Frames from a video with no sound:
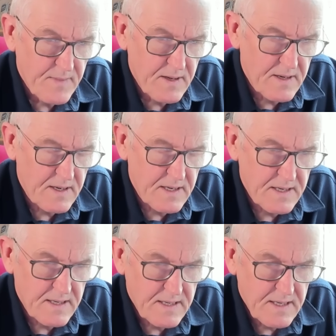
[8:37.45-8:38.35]
and
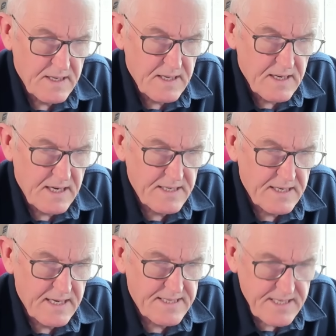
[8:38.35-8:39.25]
you
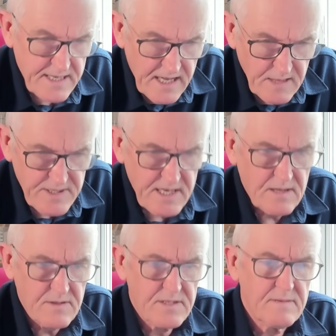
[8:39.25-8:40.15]
get T helper
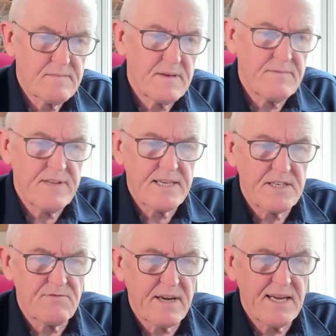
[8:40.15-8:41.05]
cells. If they're
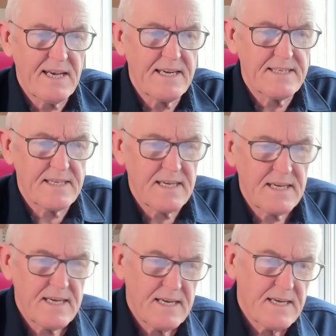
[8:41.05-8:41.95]
dysregulated,
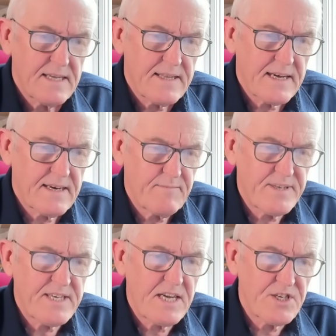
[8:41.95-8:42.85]
that can
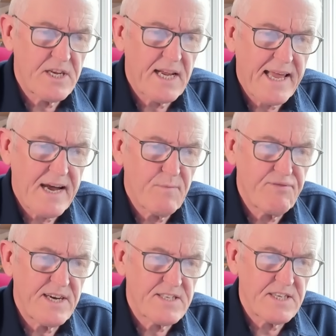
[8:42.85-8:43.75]
potentially allow
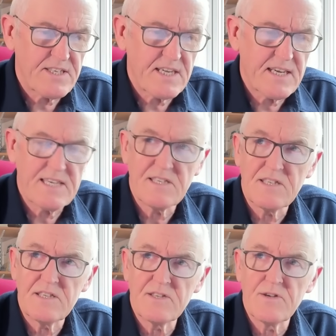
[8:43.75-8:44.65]
pre-existing
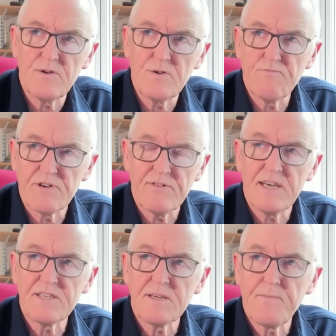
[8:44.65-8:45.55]
cancers to
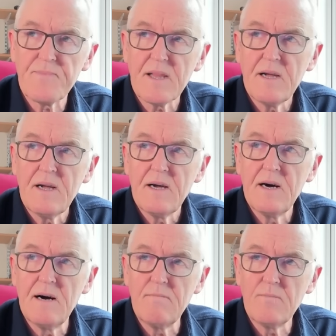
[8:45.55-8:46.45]
progress.
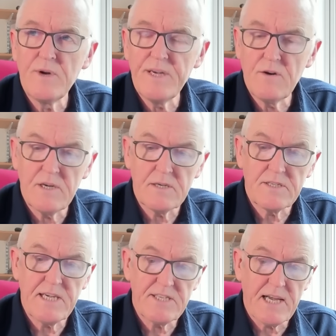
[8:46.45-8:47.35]
We know that
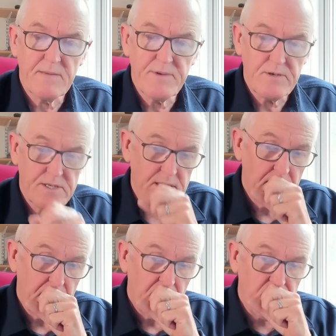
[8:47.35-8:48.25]
T cell immunity,
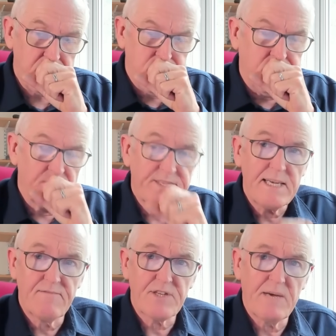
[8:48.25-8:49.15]
T
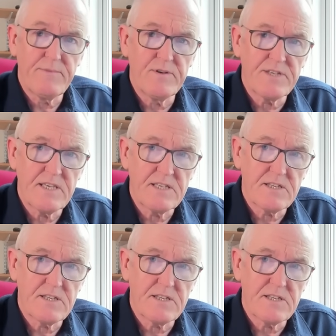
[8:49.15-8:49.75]
lymphocyte immunity is